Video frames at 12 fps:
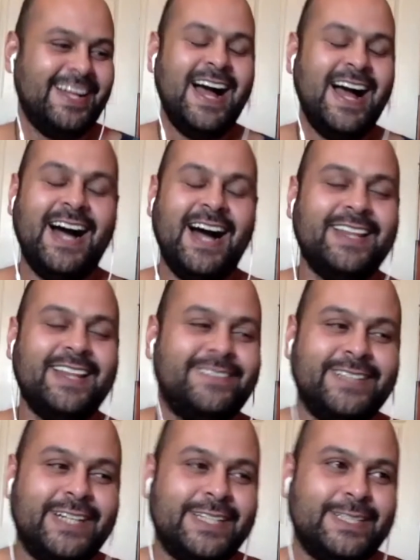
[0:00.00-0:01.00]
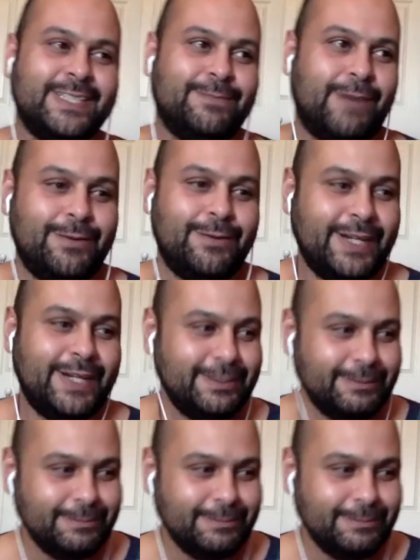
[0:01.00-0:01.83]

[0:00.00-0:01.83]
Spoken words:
I love to experiment.